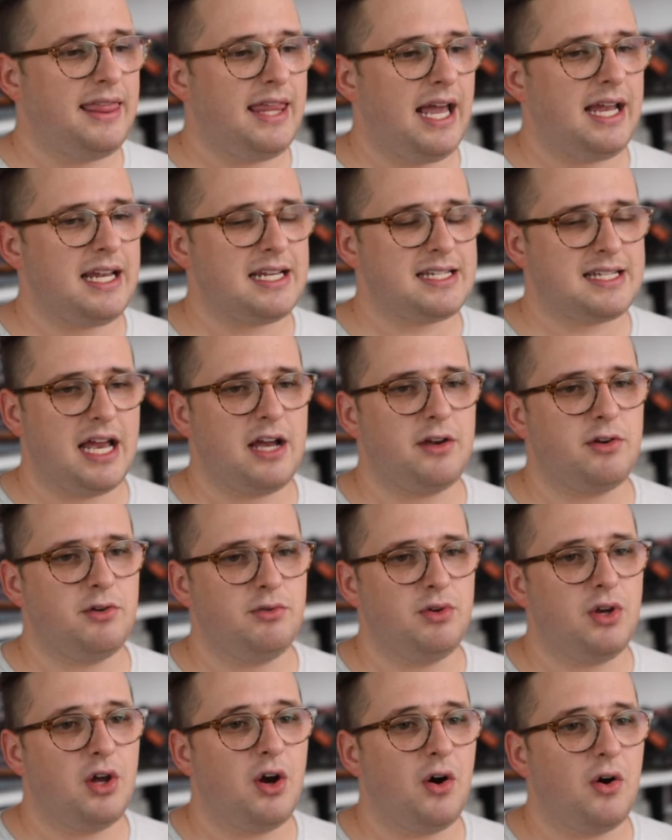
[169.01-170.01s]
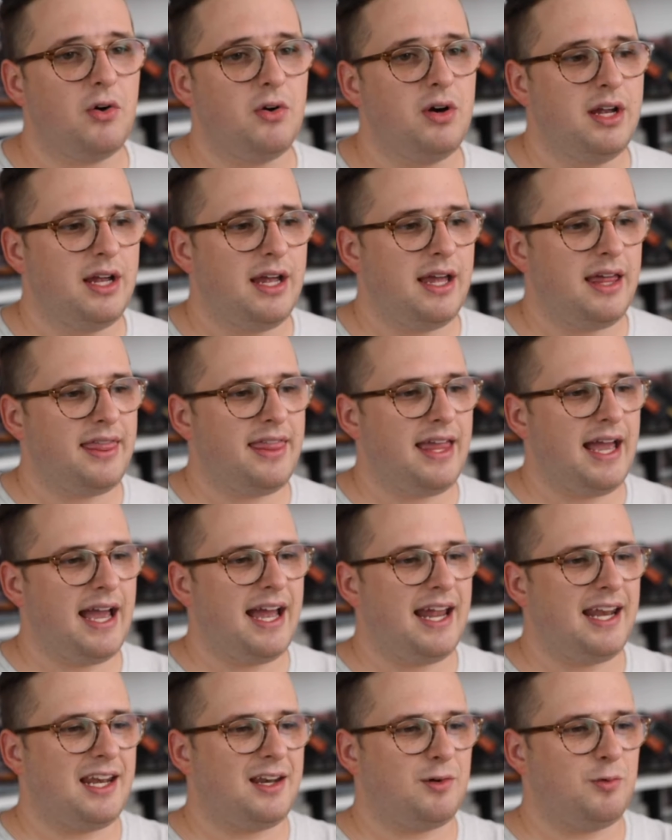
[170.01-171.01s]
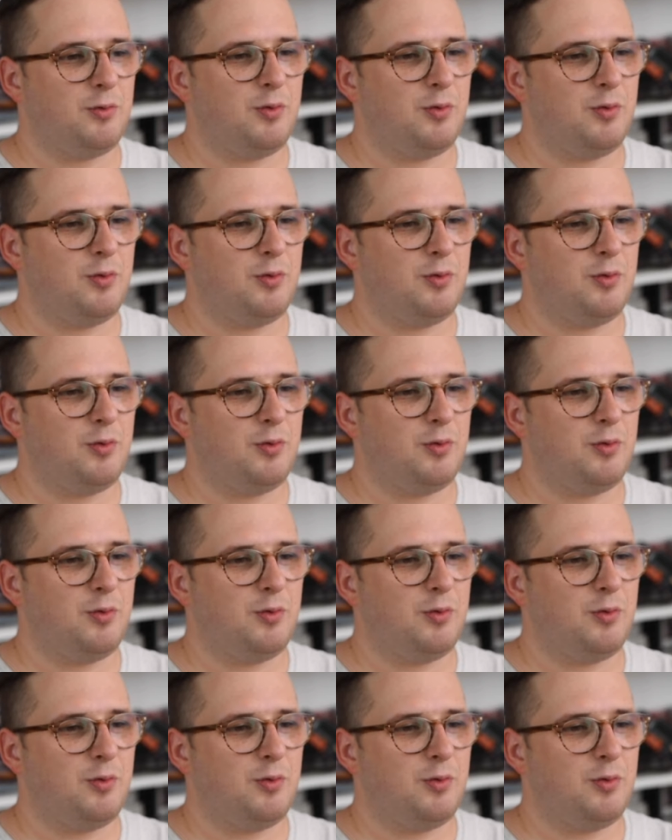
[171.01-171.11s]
that is how you know that